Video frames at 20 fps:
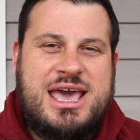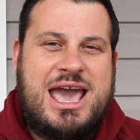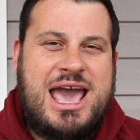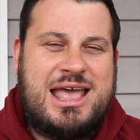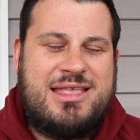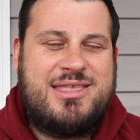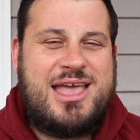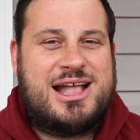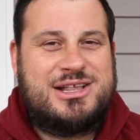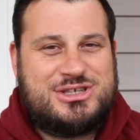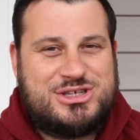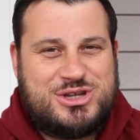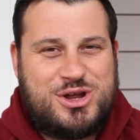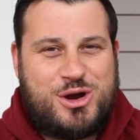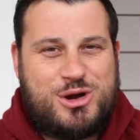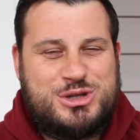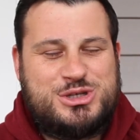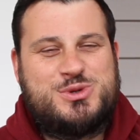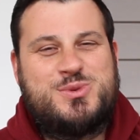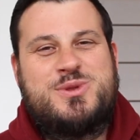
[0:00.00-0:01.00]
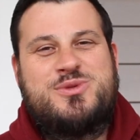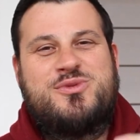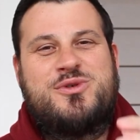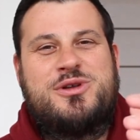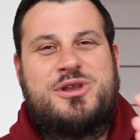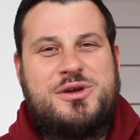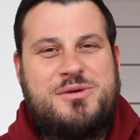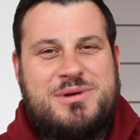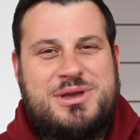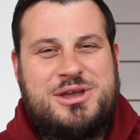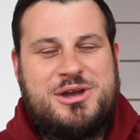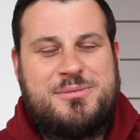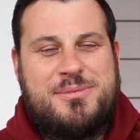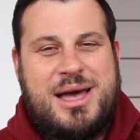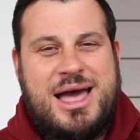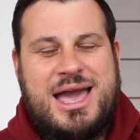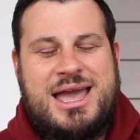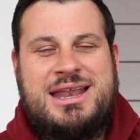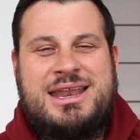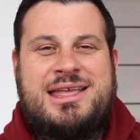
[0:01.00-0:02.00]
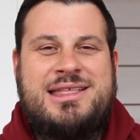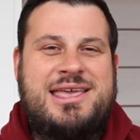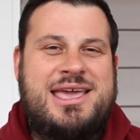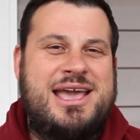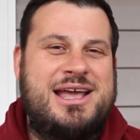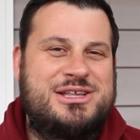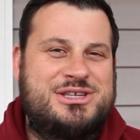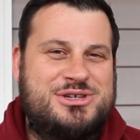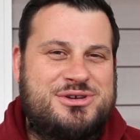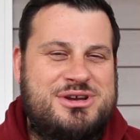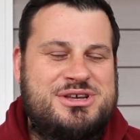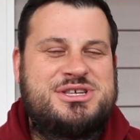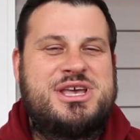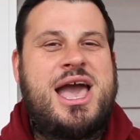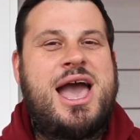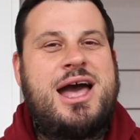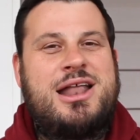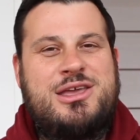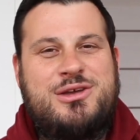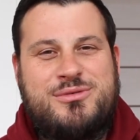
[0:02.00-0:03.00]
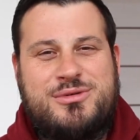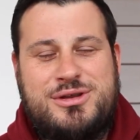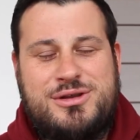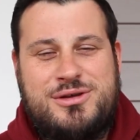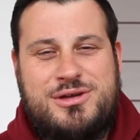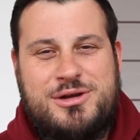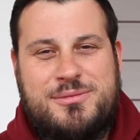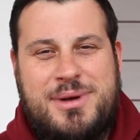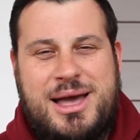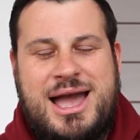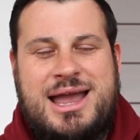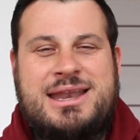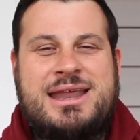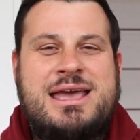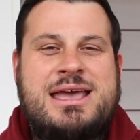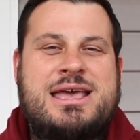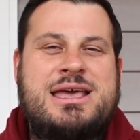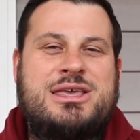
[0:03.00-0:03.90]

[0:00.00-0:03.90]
And that starts with renewing your mind. And the answer is how do you renew your mind?